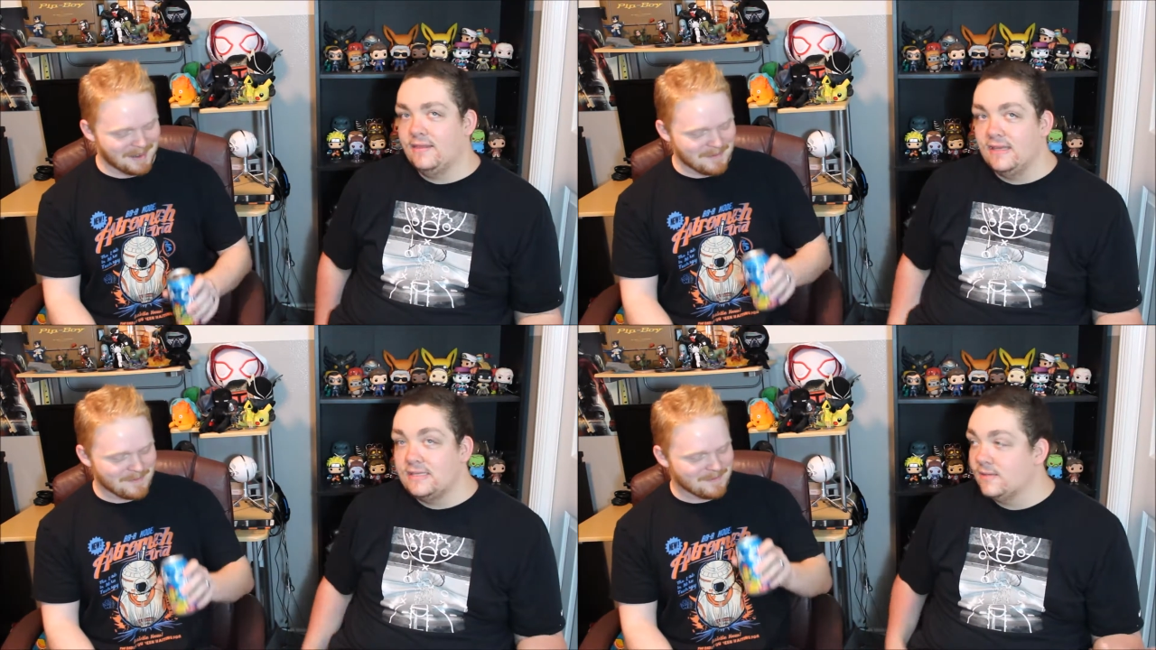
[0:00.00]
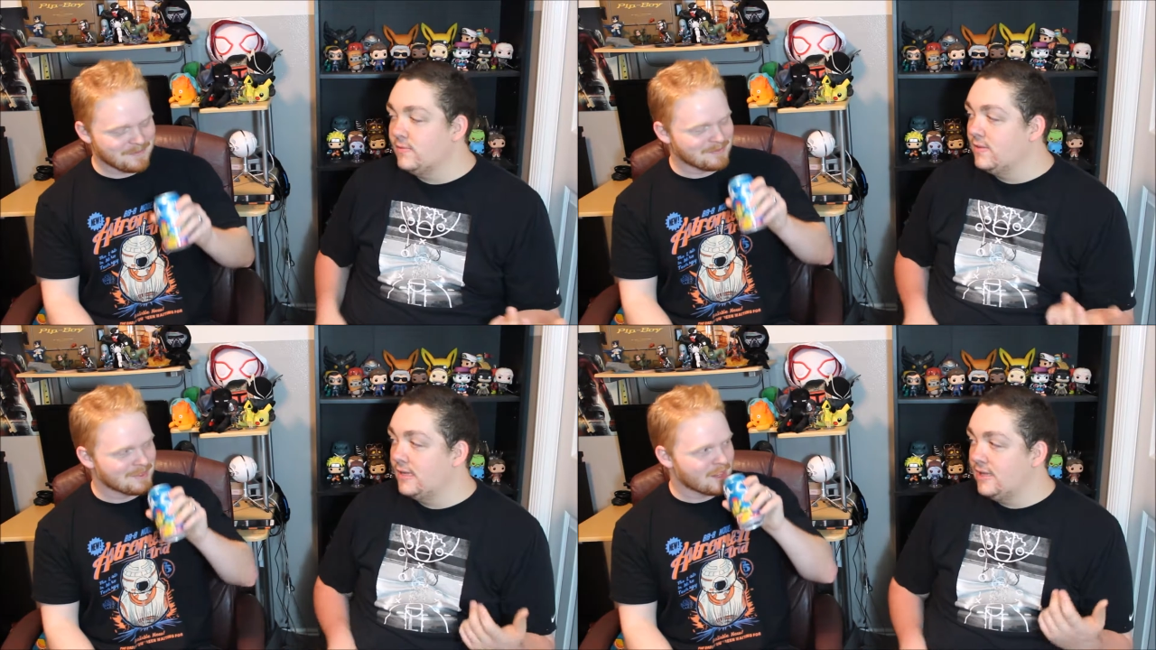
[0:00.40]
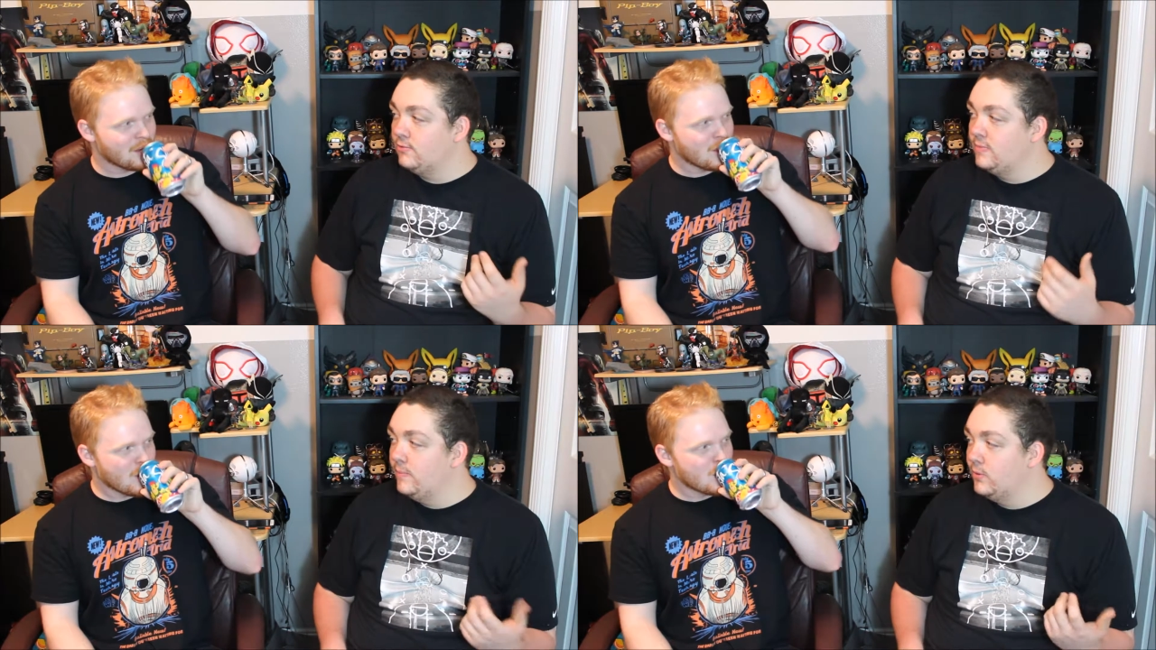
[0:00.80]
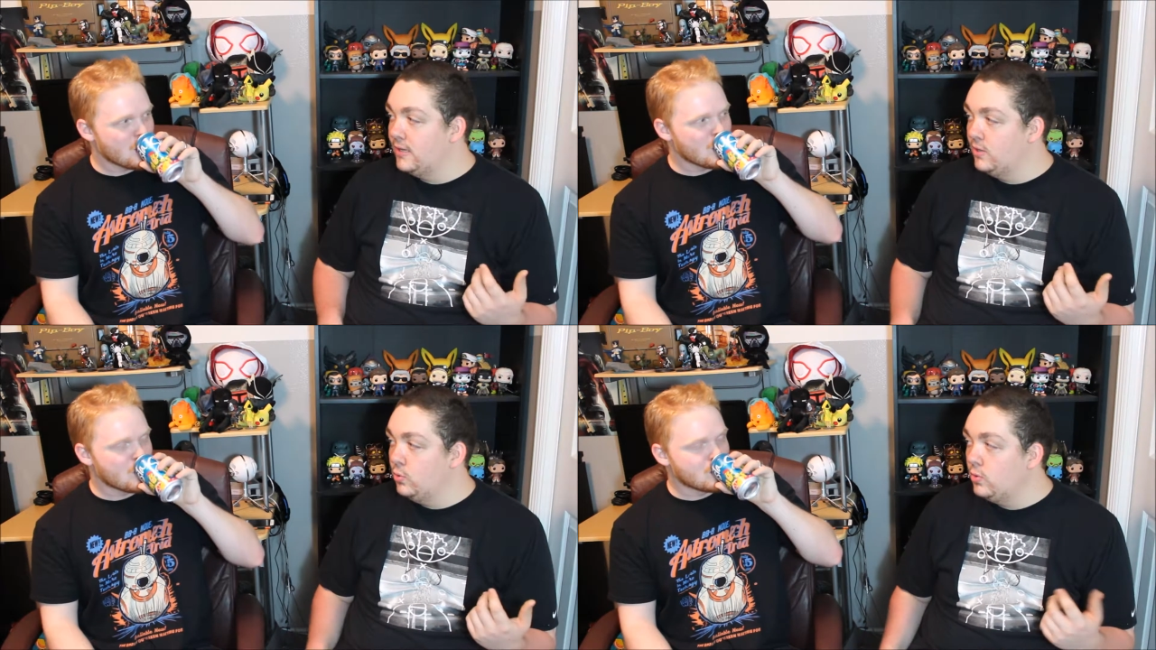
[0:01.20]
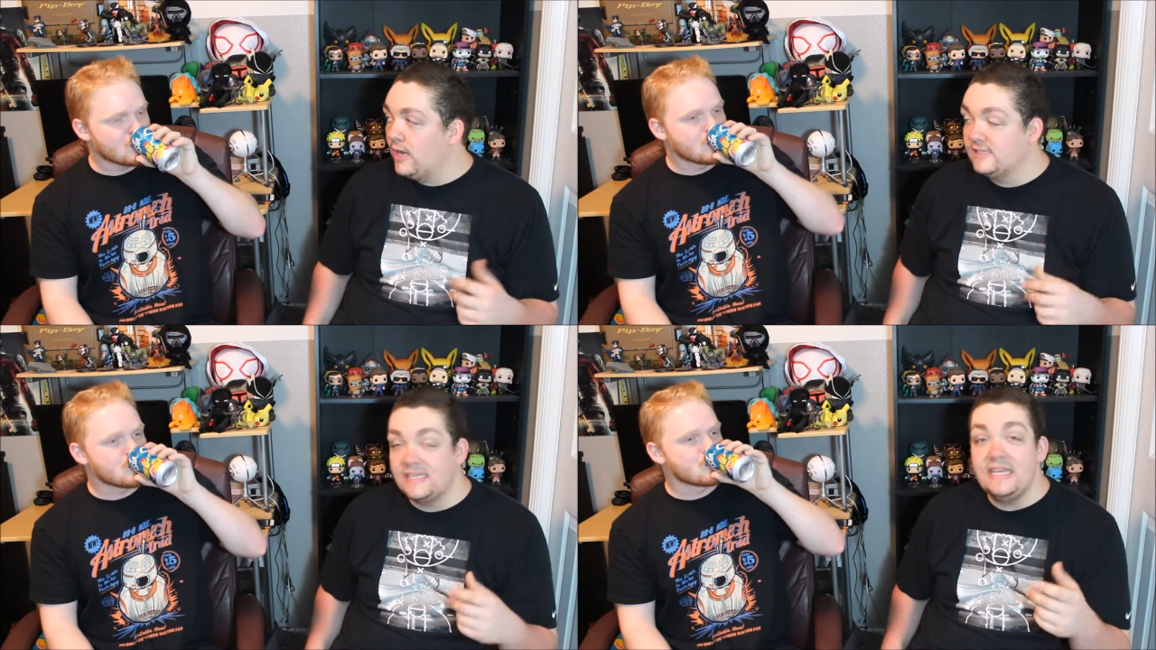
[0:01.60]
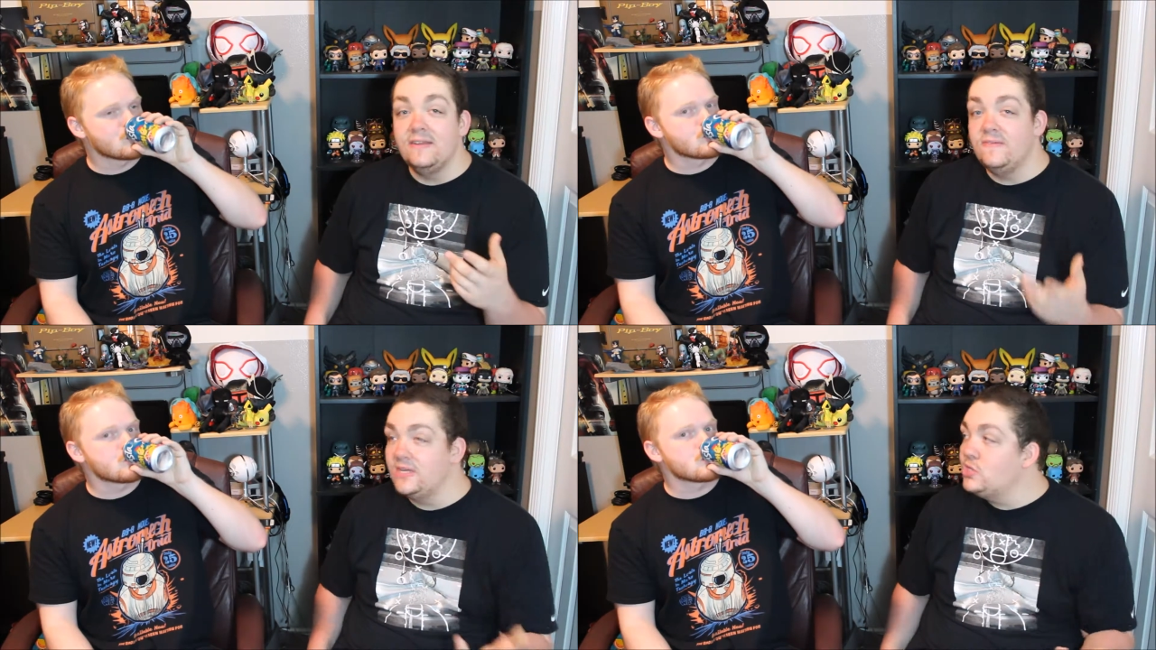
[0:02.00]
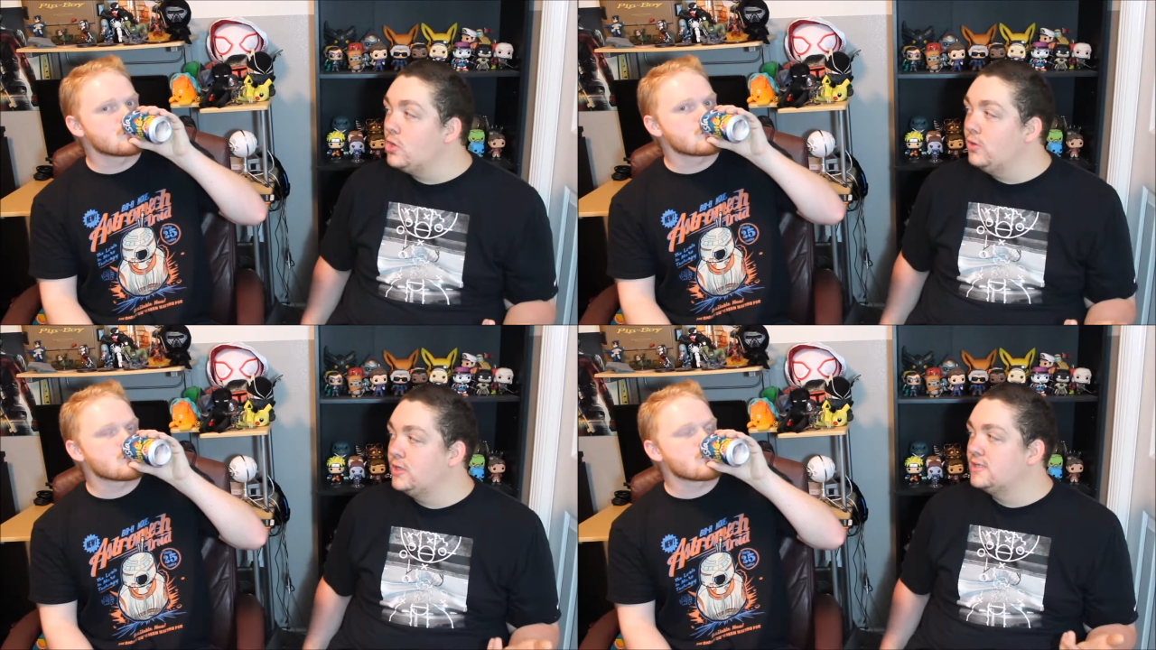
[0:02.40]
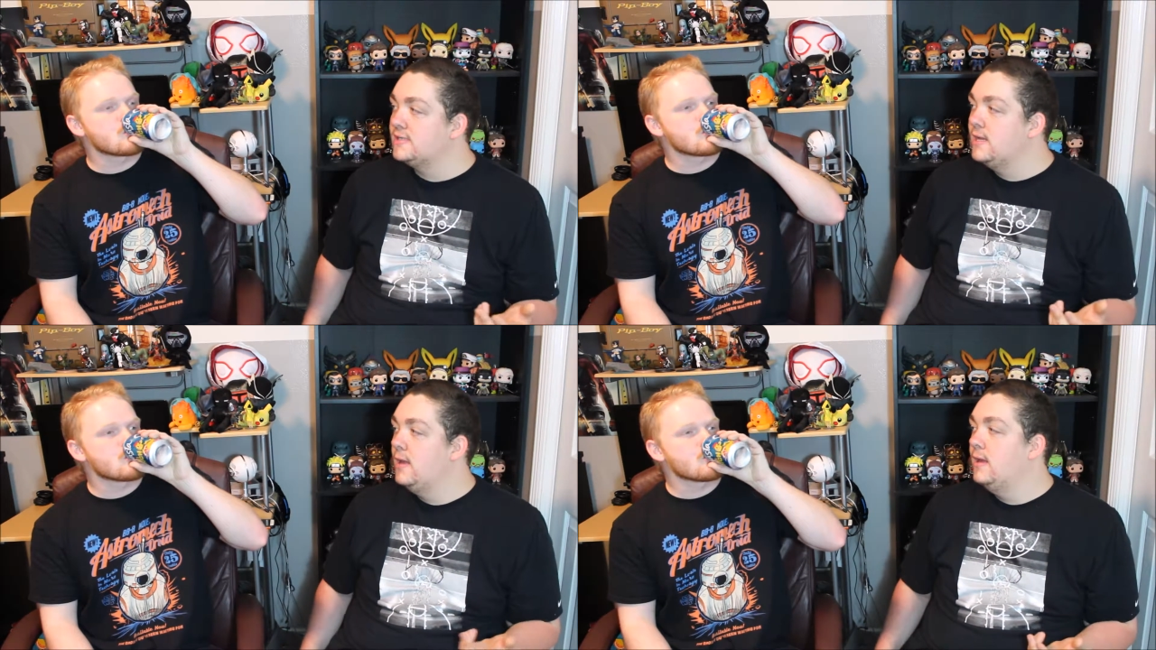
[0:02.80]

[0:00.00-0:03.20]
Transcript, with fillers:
Speaker 1: I think something like that would be pretty cool as a T V show, because